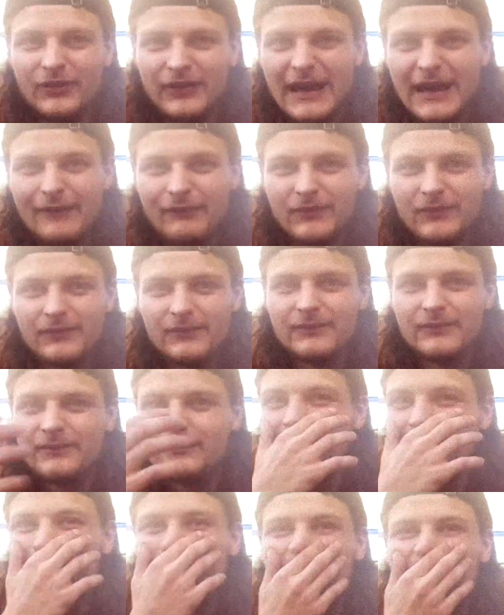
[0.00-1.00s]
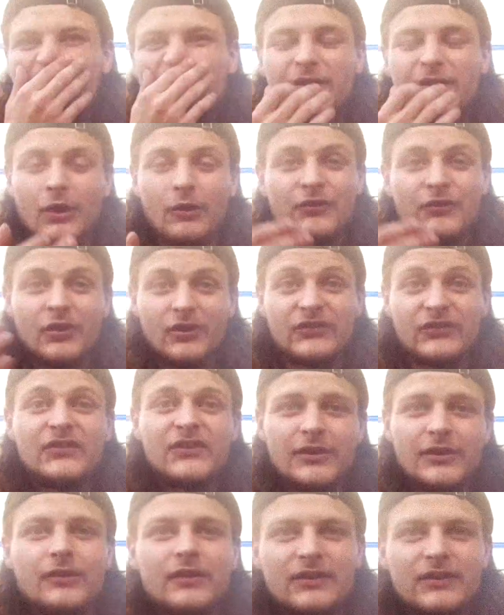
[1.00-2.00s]
really having, it's not a
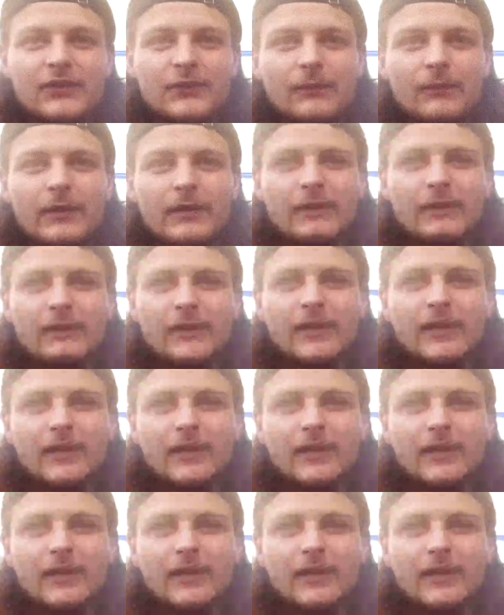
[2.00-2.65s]
serious event.